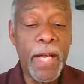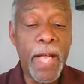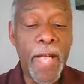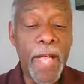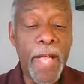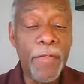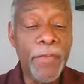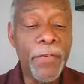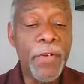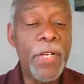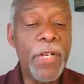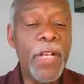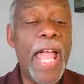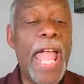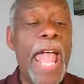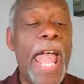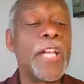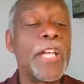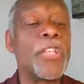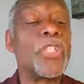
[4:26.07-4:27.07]
every
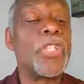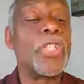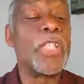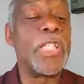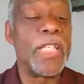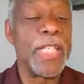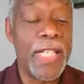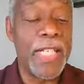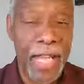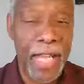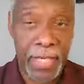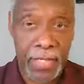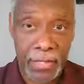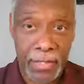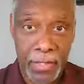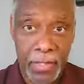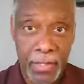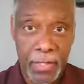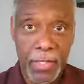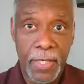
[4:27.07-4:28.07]
action he
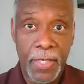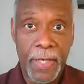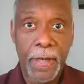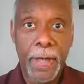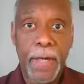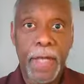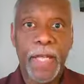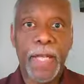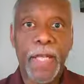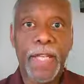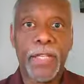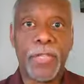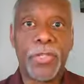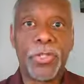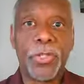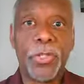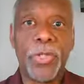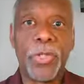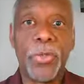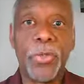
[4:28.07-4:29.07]
takes
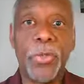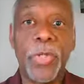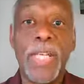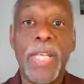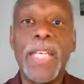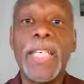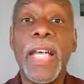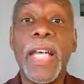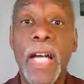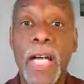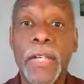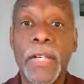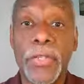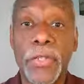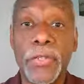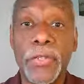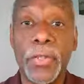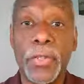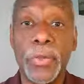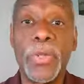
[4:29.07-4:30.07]
is to get
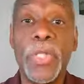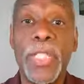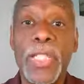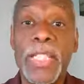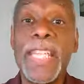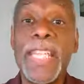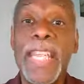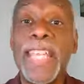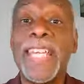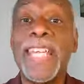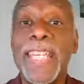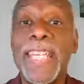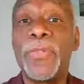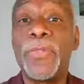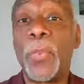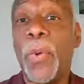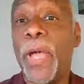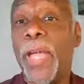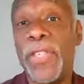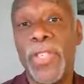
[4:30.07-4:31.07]
us to see that
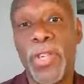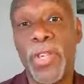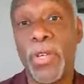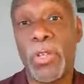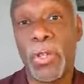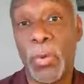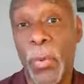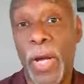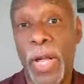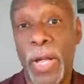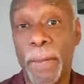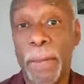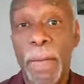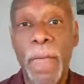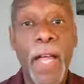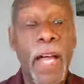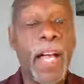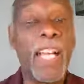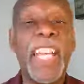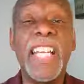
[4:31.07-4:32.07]
his way is the only way.
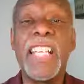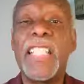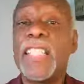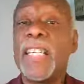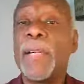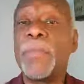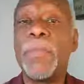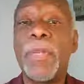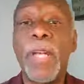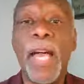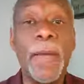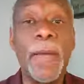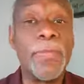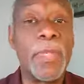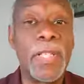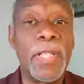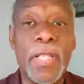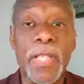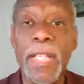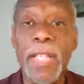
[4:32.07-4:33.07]
Again, sometimes
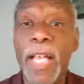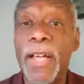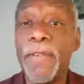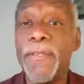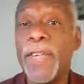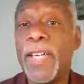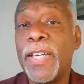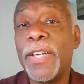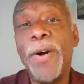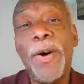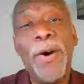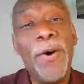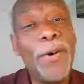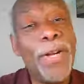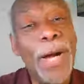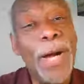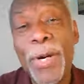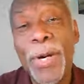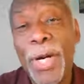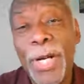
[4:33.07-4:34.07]
it's a loving, oh,
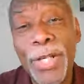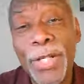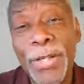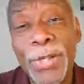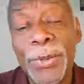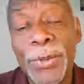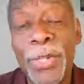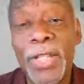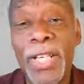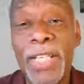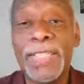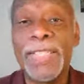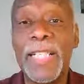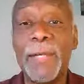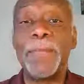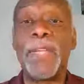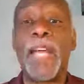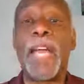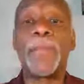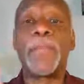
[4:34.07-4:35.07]
come on, do it. And
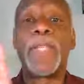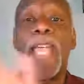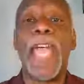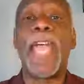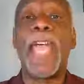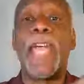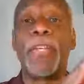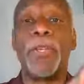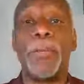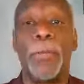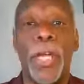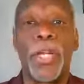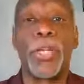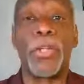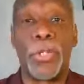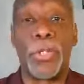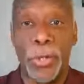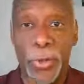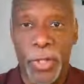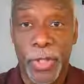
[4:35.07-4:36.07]
sometimes, hey, you
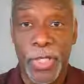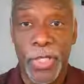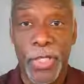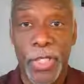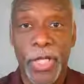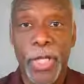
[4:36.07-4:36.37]
better do it.